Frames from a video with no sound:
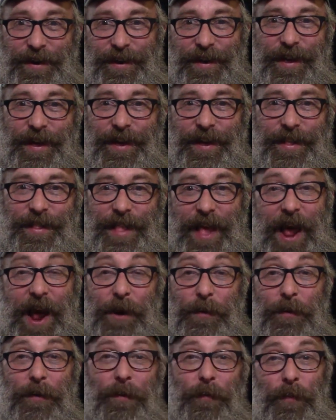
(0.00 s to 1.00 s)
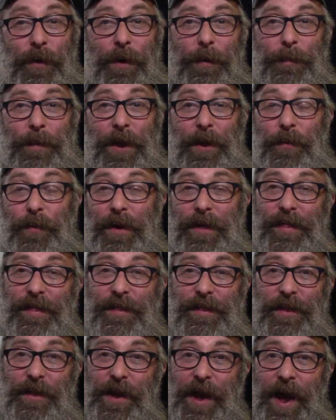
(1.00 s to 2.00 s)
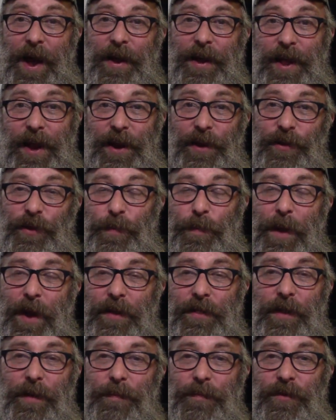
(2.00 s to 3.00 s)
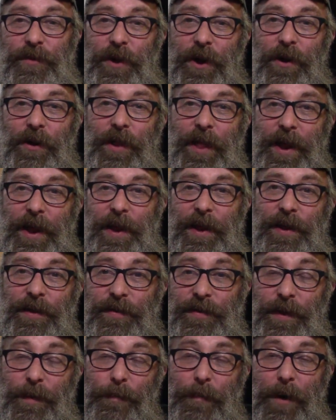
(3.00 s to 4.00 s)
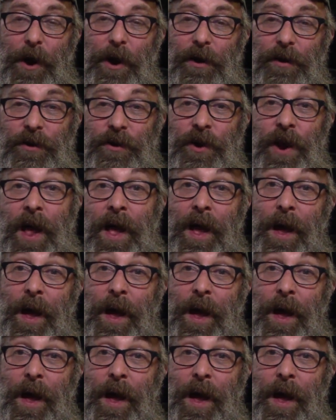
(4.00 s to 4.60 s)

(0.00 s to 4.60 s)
That will be when I can expect them to start laying, is in March.